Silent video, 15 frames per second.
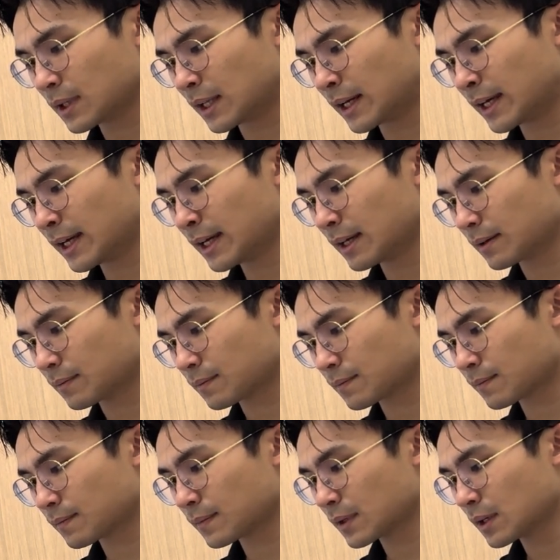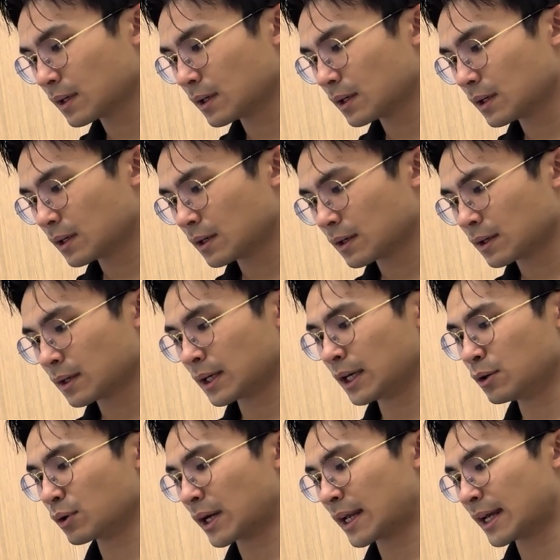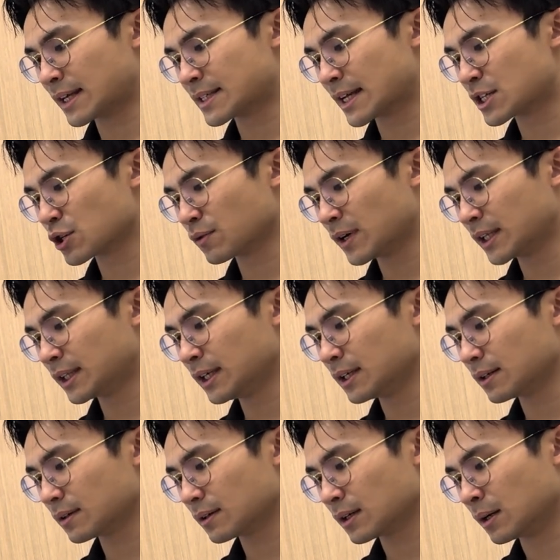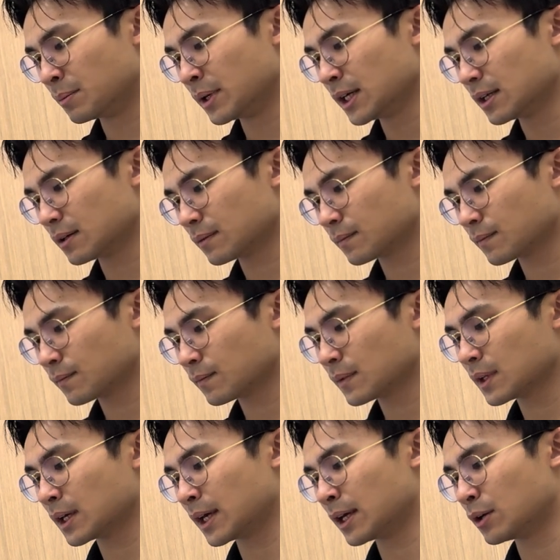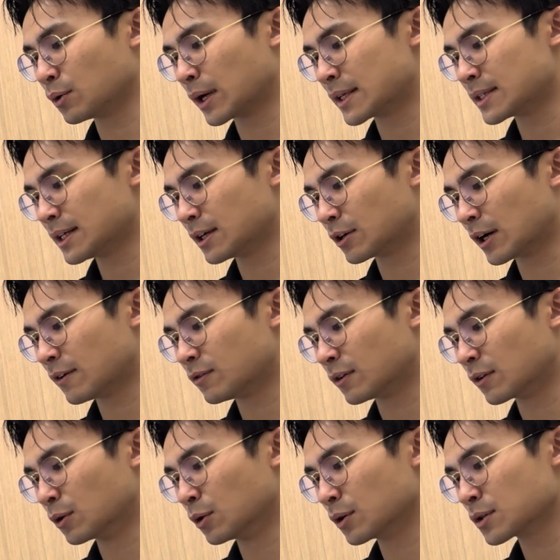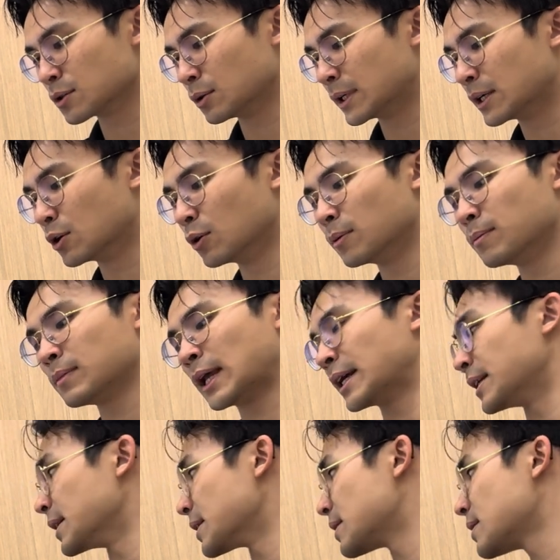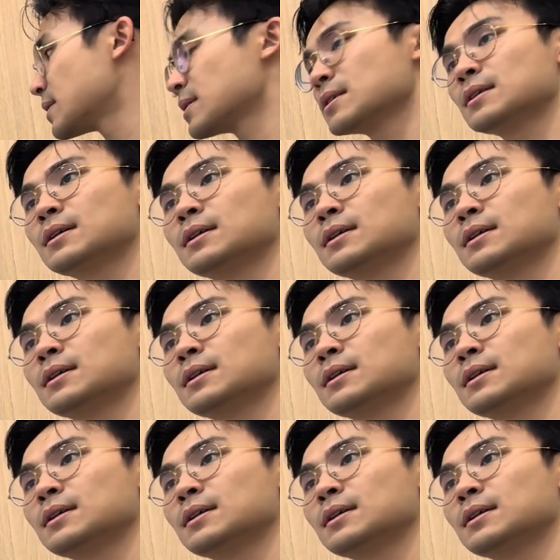And then, okay, you can exaggerate it a bit. Okay, you can see the graph will slowly go like this.